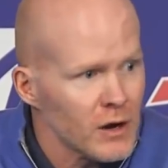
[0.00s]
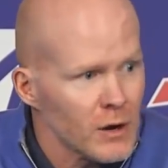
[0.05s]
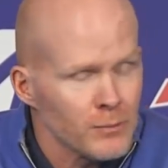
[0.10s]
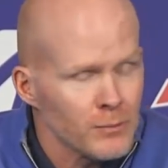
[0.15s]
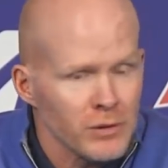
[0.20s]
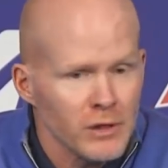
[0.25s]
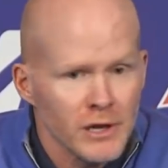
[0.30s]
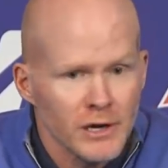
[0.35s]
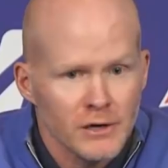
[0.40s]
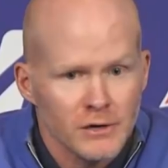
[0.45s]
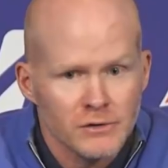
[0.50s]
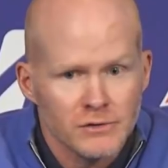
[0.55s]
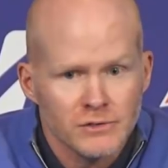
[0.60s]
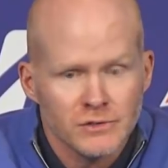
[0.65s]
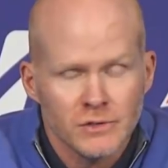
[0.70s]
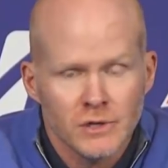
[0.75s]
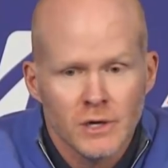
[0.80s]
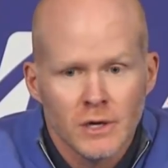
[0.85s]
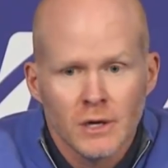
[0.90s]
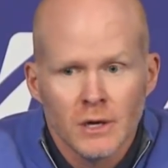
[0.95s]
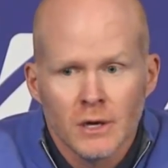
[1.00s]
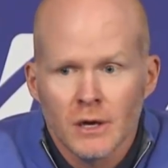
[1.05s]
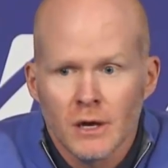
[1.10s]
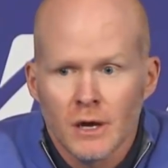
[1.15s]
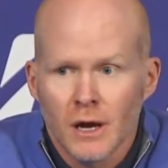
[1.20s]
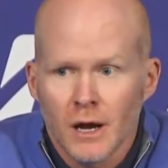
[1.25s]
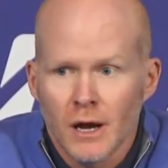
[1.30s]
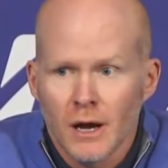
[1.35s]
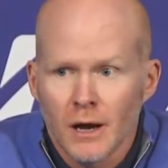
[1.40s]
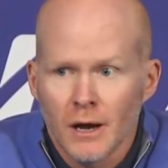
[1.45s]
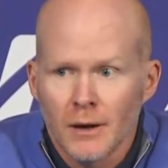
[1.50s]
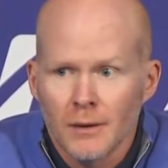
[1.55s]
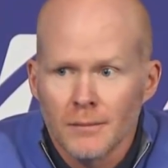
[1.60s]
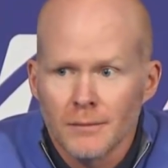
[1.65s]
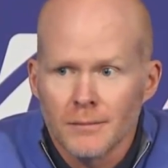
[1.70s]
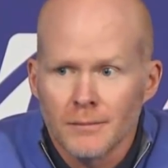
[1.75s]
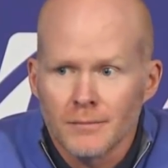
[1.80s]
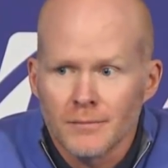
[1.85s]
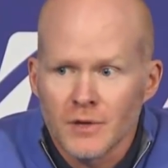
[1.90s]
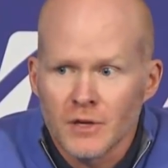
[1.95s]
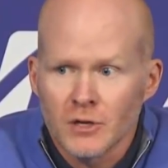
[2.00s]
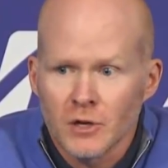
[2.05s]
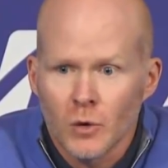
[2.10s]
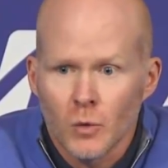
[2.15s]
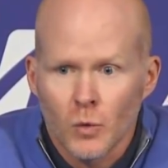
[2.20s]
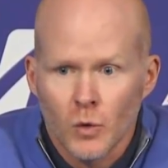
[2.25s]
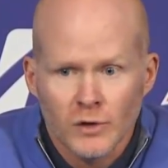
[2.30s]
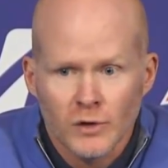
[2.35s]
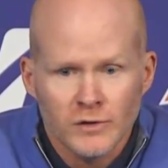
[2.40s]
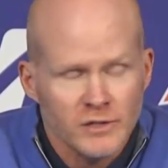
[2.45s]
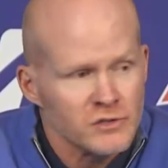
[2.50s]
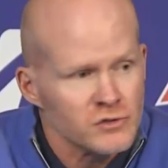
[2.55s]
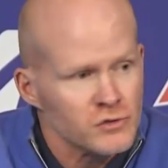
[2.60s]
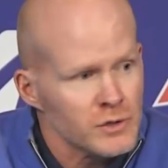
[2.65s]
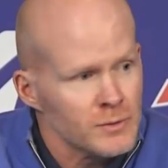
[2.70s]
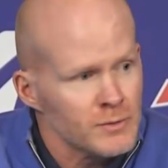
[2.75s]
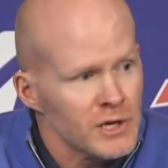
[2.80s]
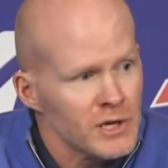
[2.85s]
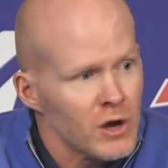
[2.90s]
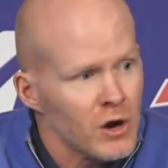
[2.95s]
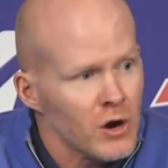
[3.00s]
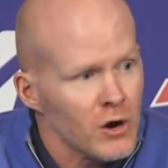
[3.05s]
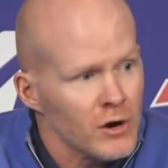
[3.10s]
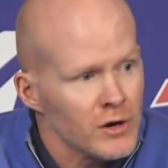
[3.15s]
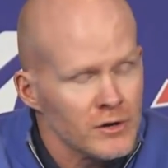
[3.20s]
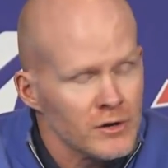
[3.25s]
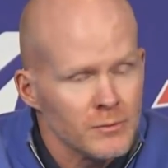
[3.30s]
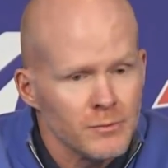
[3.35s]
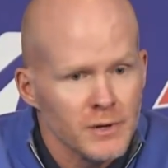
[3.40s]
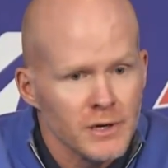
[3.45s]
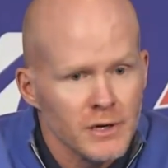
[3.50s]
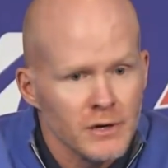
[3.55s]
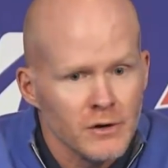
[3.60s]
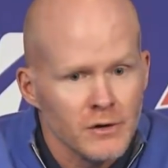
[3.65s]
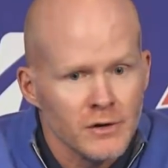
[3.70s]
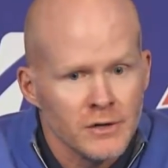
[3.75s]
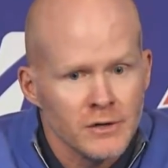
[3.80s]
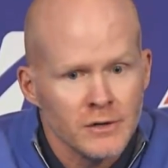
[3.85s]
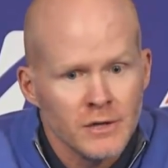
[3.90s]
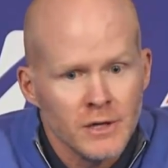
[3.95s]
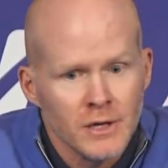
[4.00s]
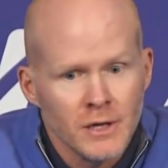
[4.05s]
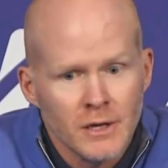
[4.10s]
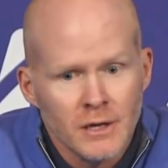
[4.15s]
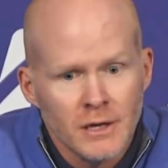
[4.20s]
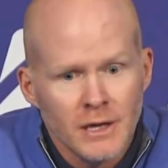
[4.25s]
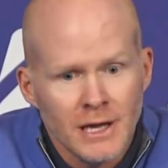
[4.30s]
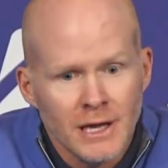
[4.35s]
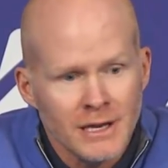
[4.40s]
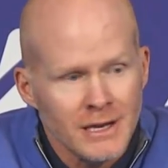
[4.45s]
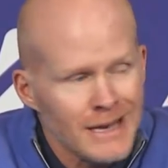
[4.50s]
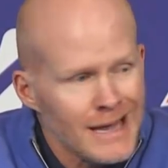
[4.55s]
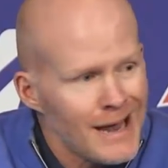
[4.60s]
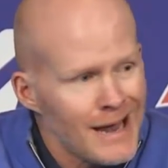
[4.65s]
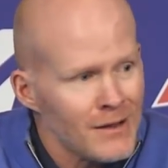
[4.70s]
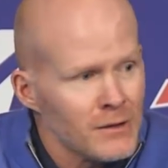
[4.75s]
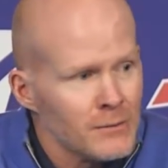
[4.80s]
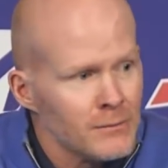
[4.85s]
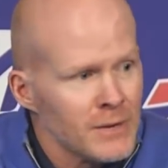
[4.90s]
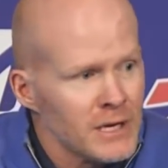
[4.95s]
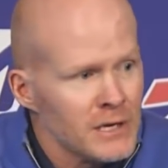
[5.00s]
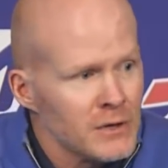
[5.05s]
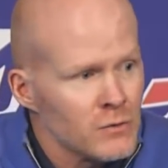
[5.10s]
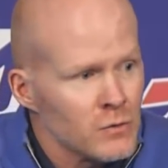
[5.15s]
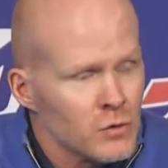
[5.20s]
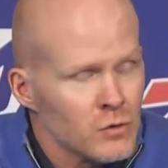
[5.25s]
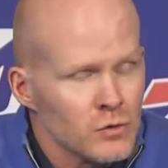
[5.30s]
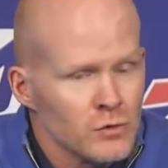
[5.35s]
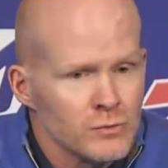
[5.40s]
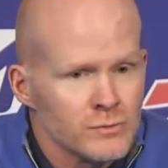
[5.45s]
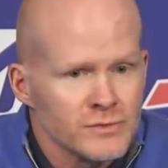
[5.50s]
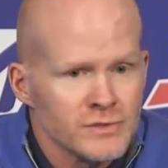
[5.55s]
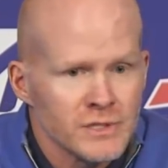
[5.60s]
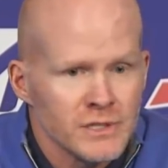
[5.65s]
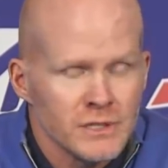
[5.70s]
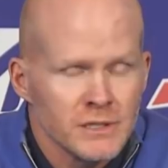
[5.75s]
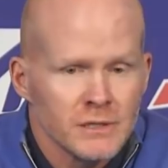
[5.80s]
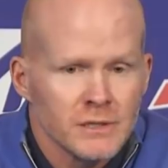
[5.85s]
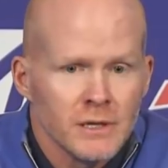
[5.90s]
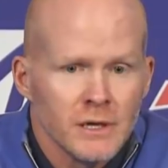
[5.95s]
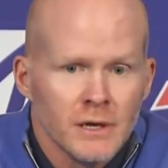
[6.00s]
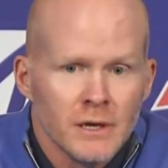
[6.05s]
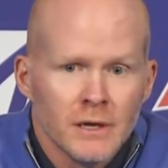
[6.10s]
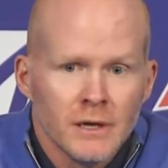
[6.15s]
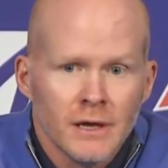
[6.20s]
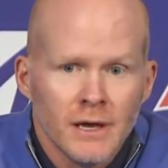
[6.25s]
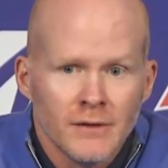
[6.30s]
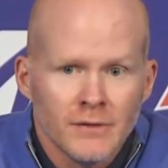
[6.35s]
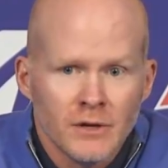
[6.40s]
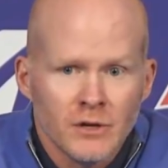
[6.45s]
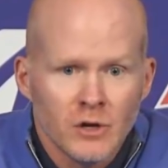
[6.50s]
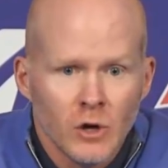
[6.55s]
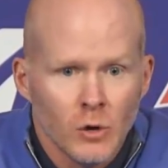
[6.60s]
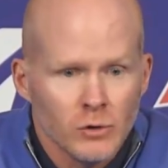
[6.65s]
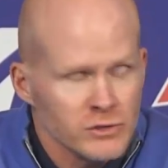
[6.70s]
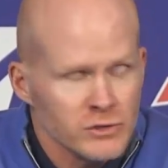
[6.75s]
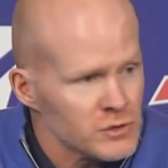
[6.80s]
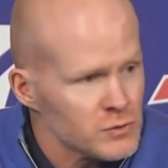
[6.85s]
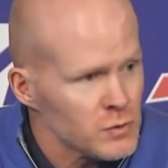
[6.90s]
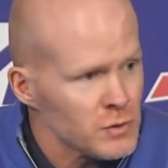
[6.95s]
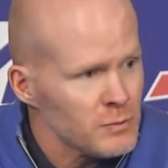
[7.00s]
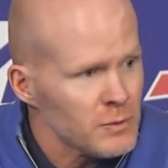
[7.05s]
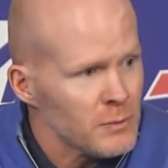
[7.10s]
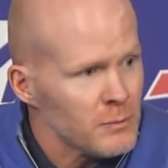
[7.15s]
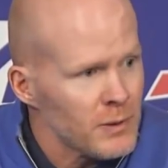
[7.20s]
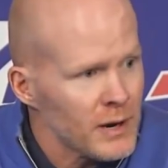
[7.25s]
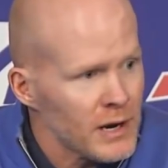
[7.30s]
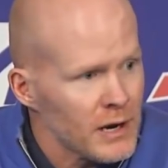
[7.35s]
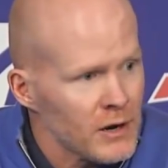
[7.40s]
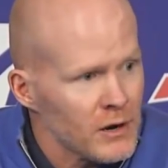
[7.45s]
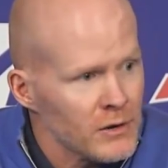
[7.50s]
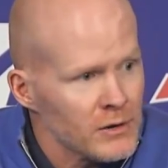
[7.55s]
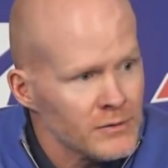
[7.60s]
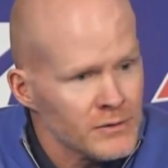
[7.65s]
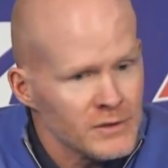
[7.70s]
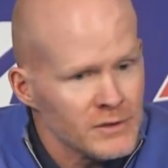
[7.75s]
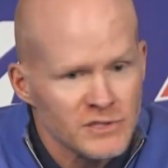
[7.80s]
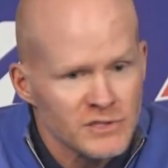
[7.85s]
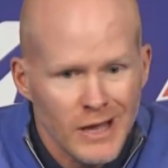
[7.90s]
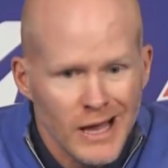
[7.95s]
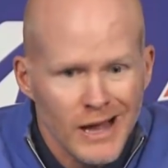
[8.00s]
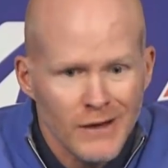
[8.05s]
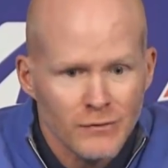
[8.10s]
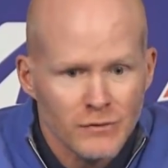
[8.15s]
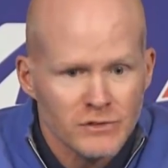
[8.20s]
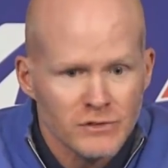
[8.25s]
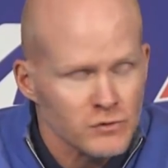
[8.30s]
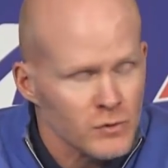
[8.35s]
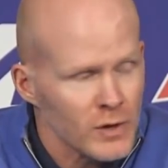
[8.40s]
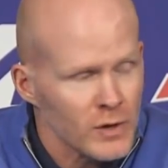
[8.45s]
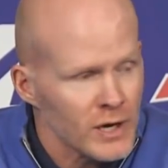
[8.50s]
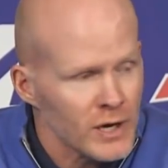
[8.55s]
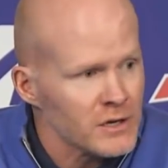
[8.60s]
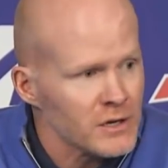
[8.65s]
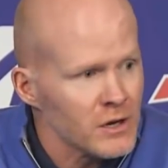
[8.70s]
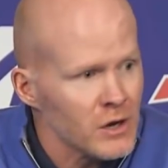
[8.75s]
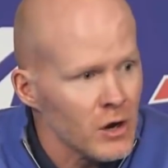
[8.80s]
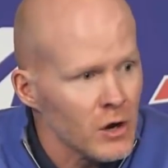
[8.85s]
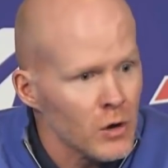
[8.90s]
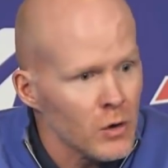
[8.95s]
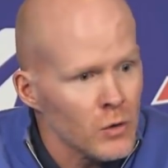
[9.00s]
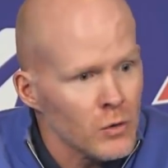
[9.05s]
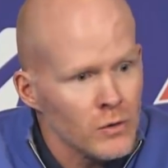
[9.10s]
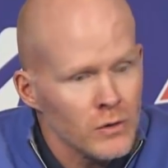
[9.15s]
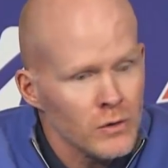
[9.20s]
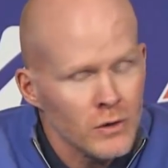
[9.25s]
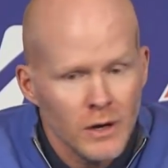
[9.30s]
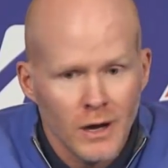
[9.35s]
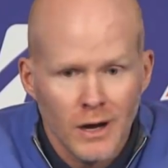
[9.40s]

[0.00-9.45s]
Our players, worked extremely hard, it appeared, and in and out of the meeting rooms, and the coaches were prepared, and the staff was ready to go,